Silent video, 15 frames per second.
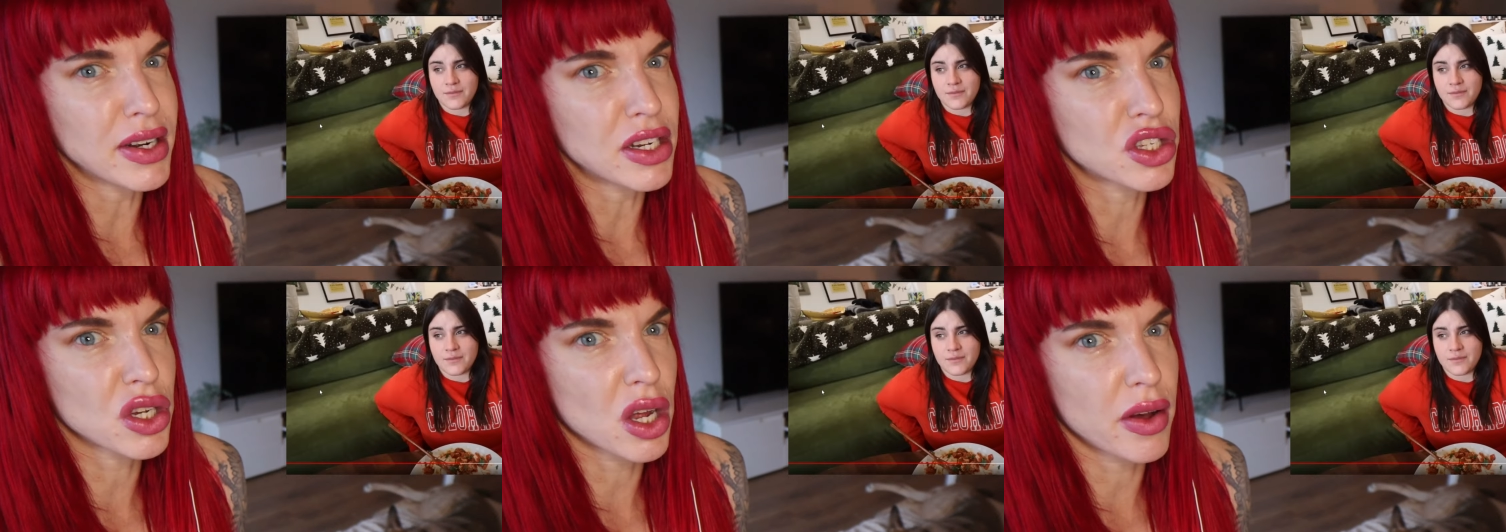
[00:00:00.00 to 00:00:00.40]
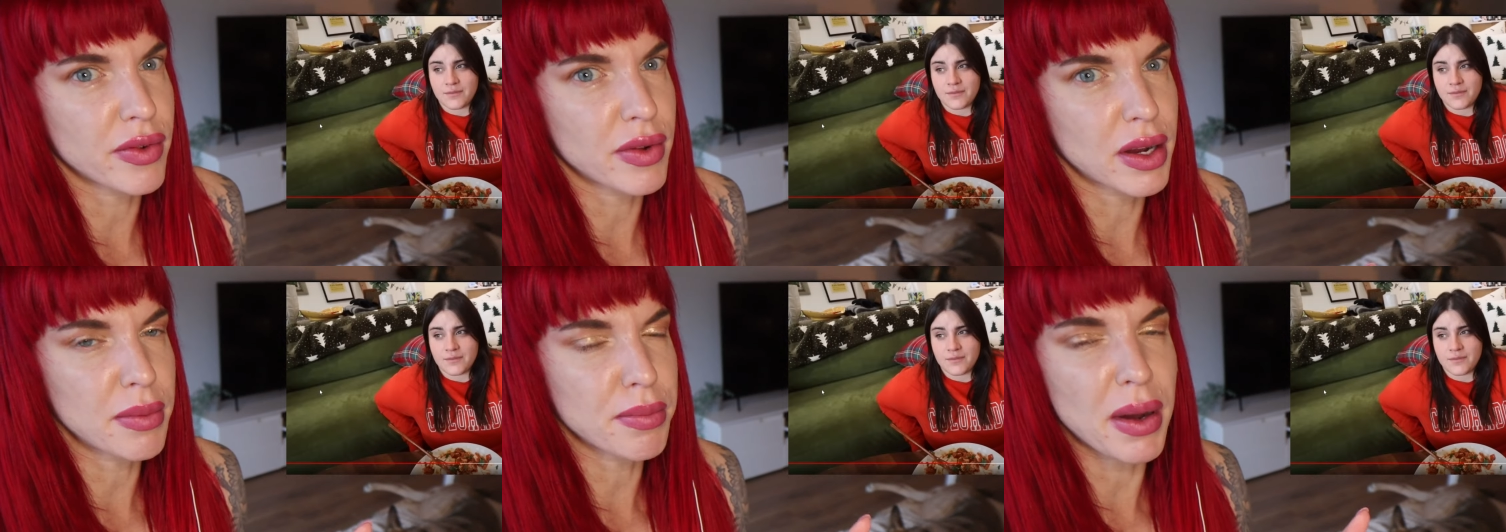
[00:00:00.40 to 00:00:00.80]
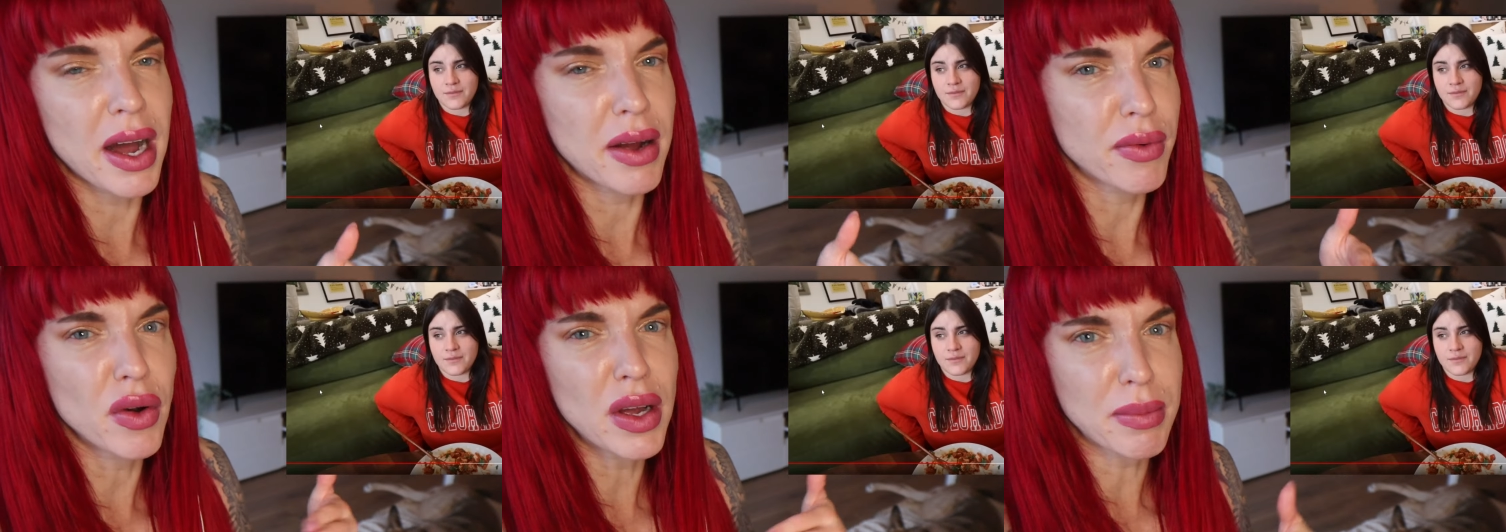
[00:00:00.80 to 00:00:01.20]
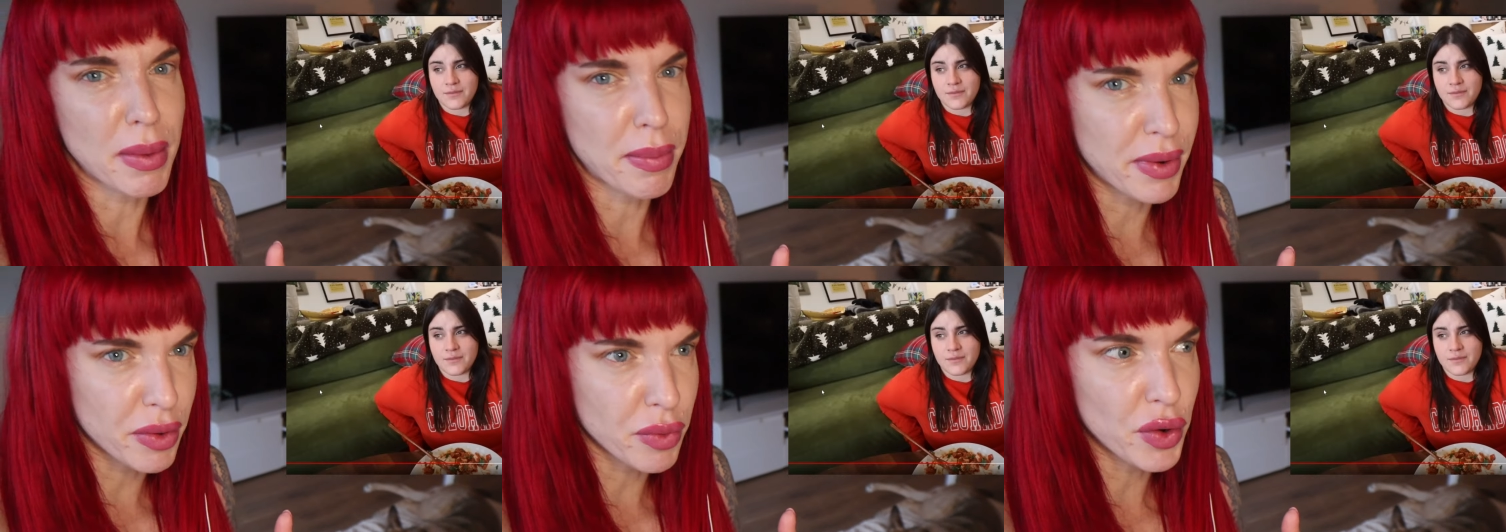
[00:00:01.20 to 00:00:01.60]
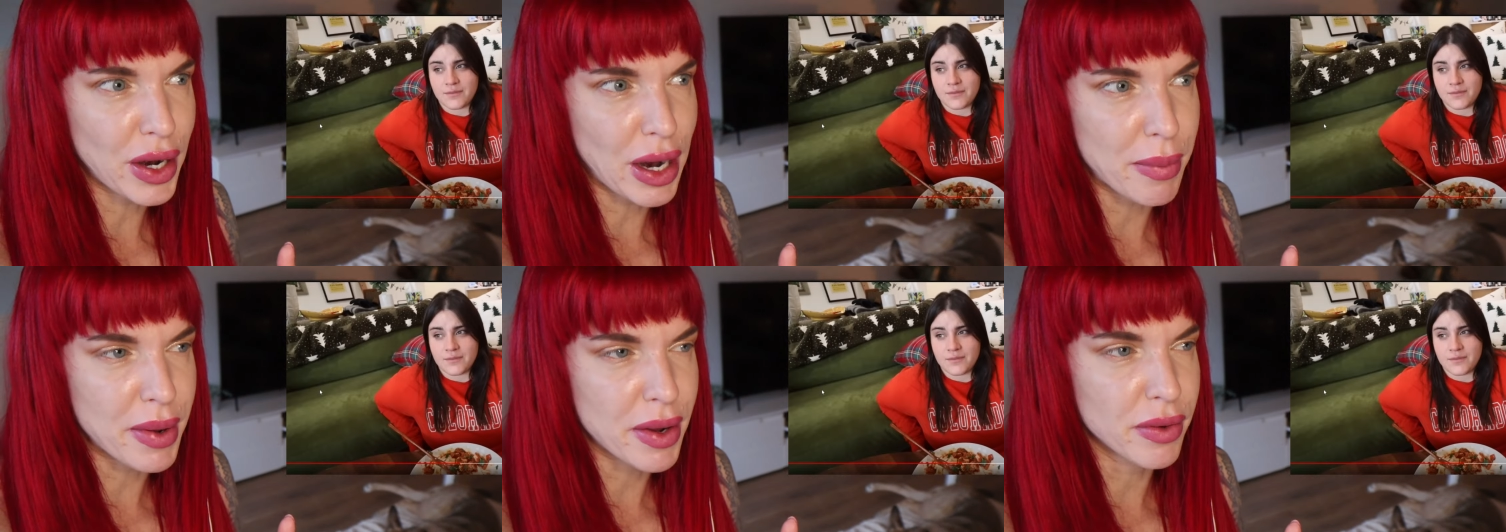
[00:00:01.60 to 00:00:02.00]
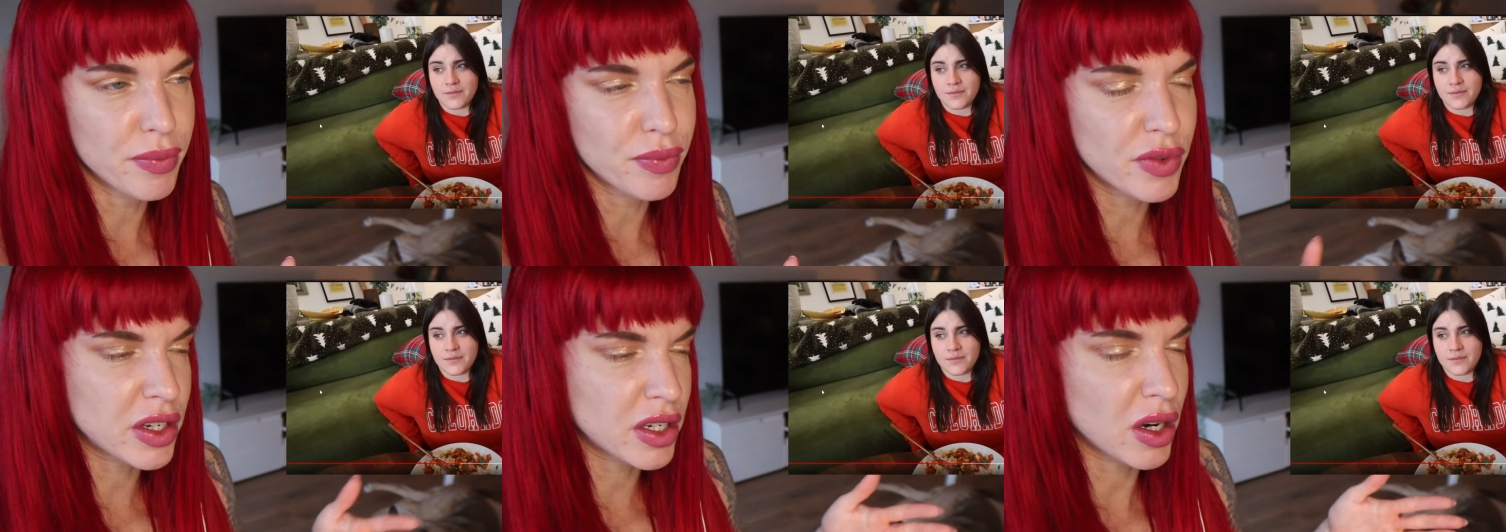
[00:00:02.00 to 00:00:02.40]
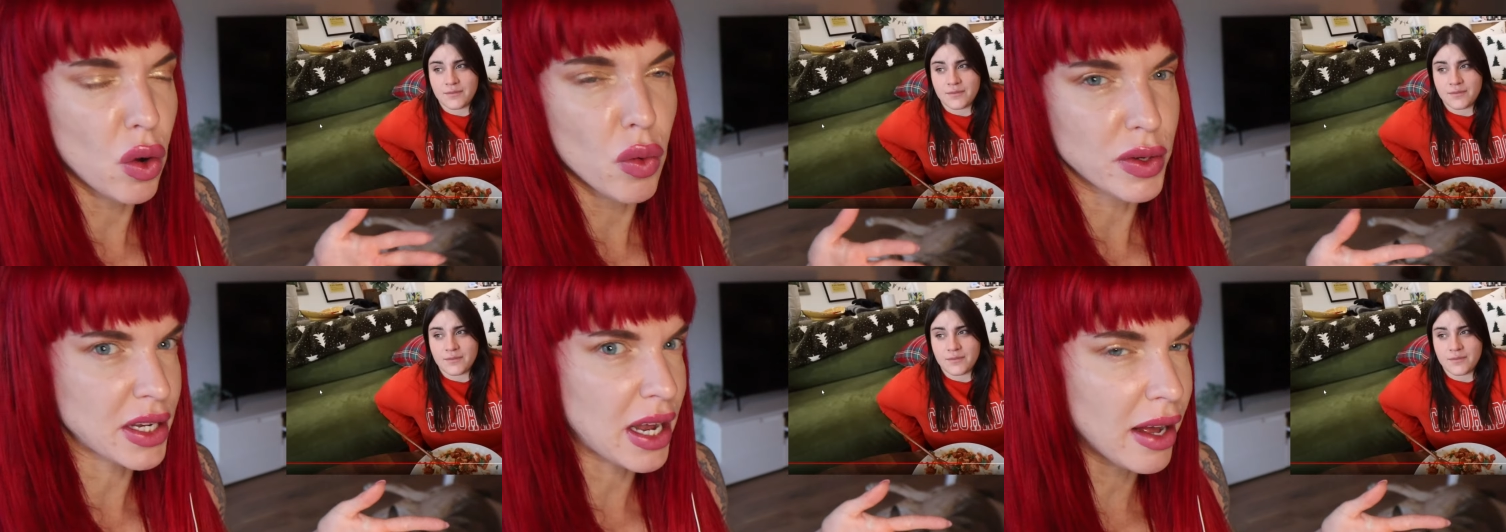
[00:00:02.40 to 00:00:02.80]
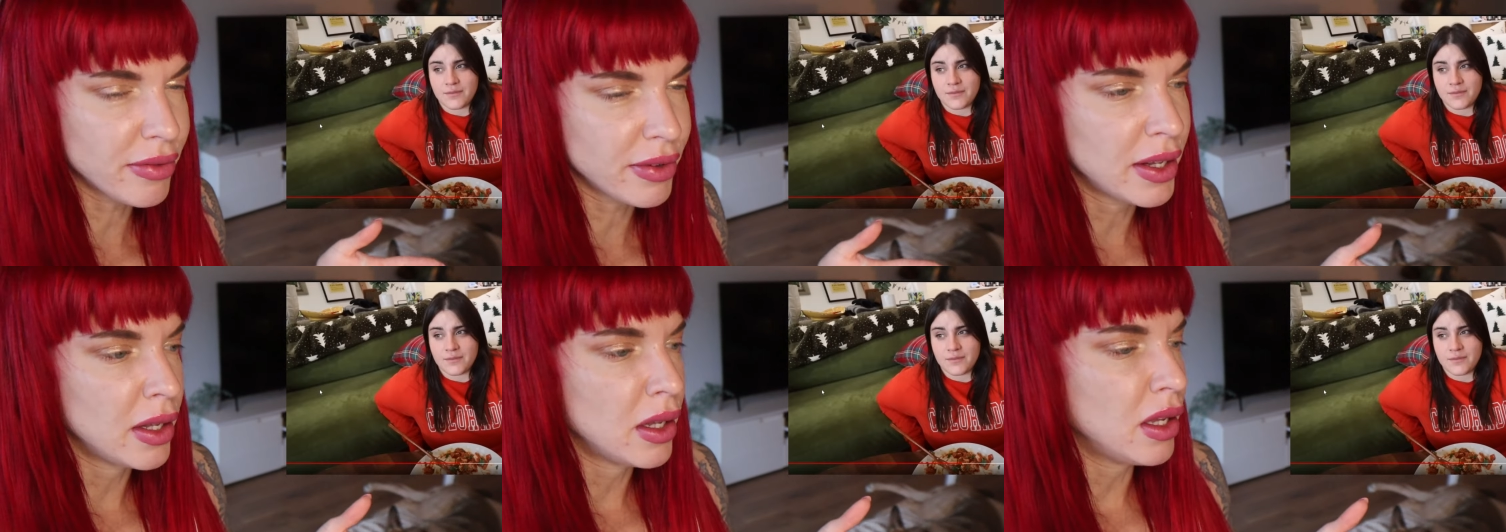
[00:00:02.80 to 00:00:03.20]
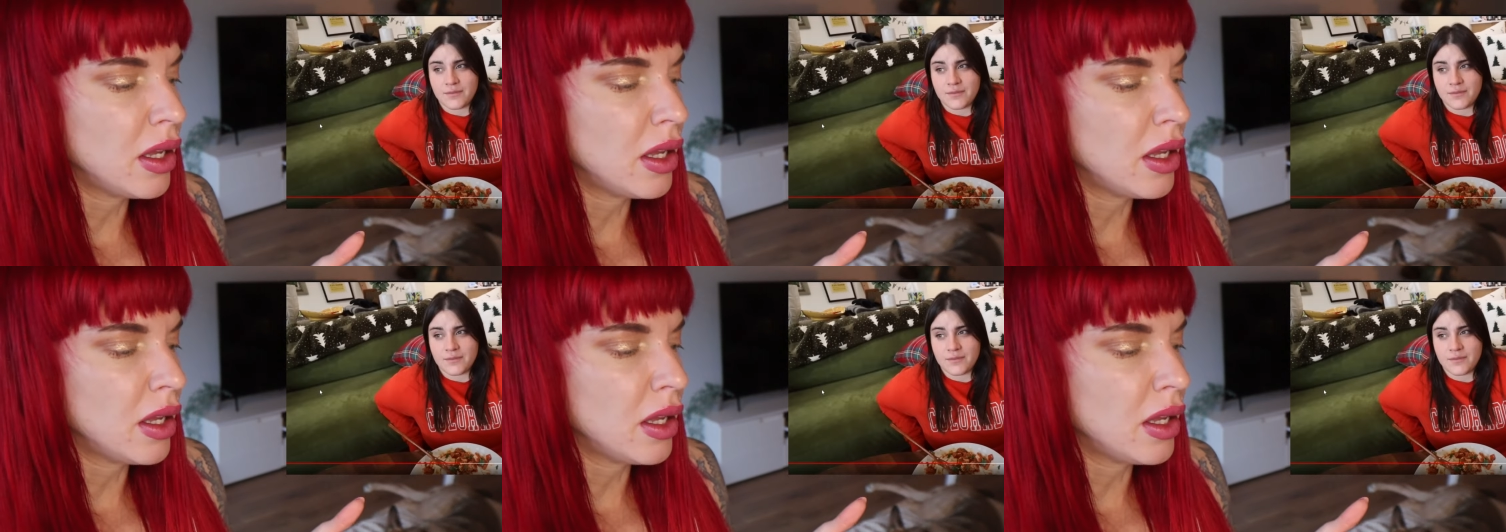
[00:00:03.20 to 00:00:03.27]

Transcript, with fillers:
Speaker 1: really starving, but I will eat my pre-workout meal, which I always have.